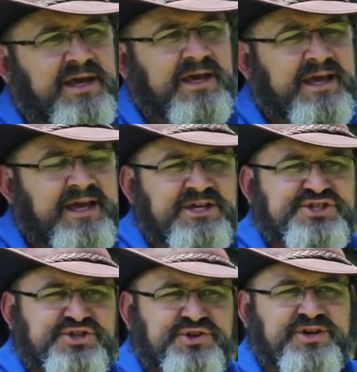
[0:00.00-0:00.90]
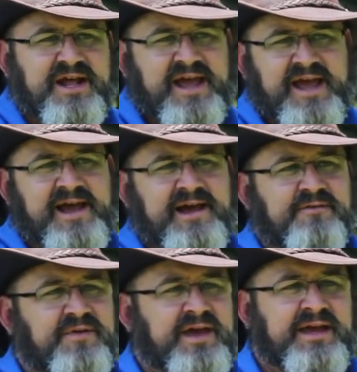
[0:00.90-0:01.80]
He should
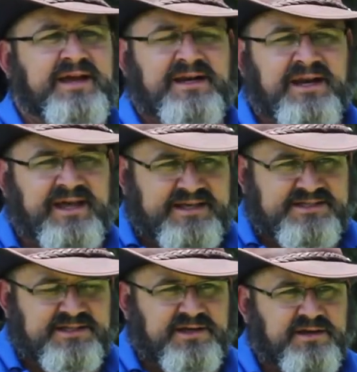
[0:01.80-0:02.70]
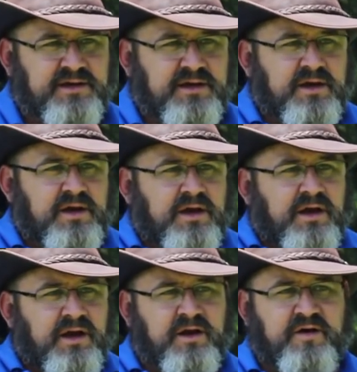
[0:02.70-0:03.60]
have a list
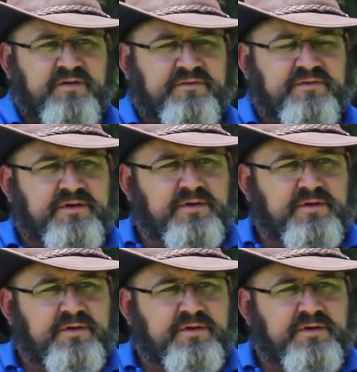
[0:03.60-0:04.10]
of